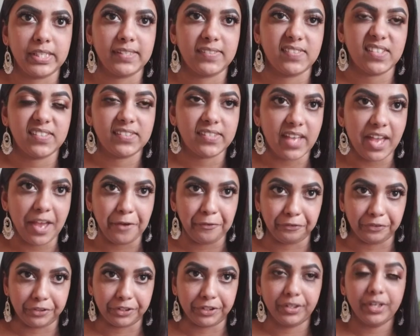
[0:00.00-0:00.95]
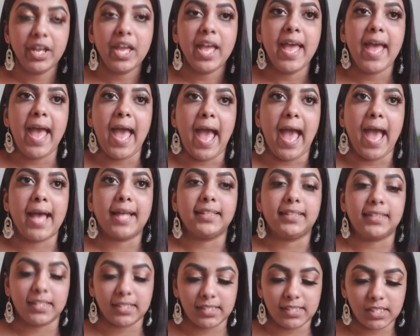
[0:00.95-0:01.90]
since ever, and
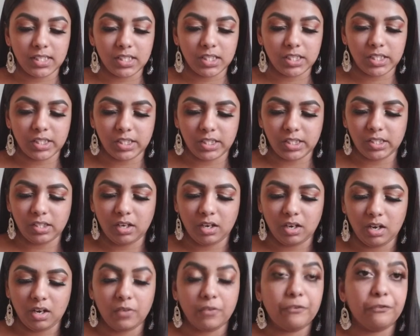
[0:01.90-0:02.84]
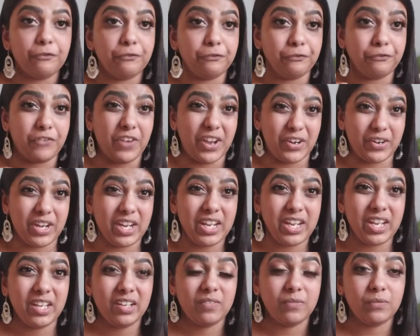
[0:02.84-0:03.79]
this is
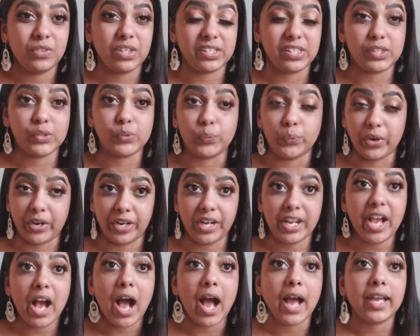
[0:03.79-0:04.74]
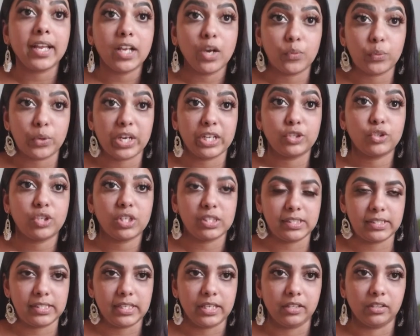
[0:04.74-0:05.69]
very high coverage
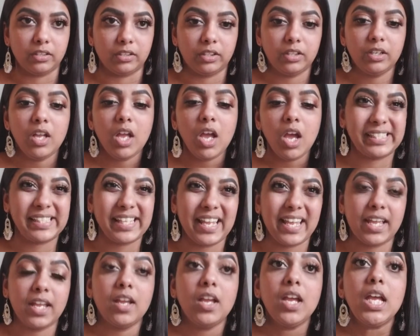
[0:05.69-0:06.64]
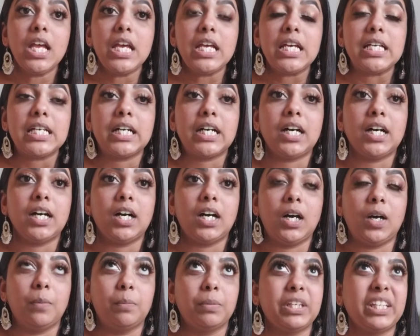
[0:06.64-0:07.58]
concealer. Say
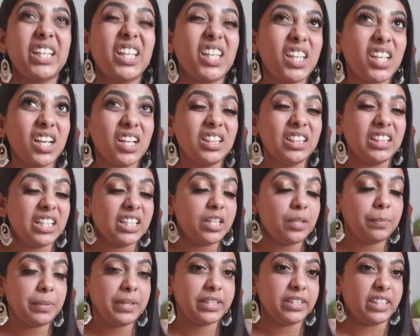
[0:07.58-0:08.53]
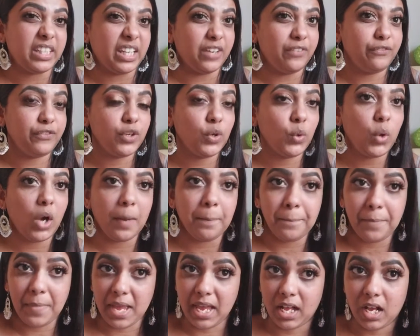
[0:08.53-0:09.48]
little bit give you a
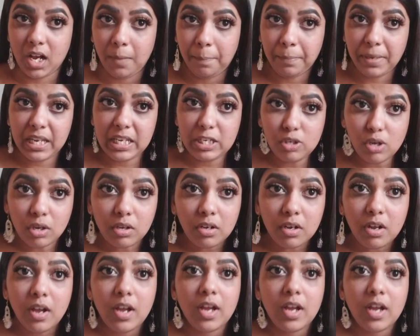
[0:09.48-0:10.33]
makeupy look.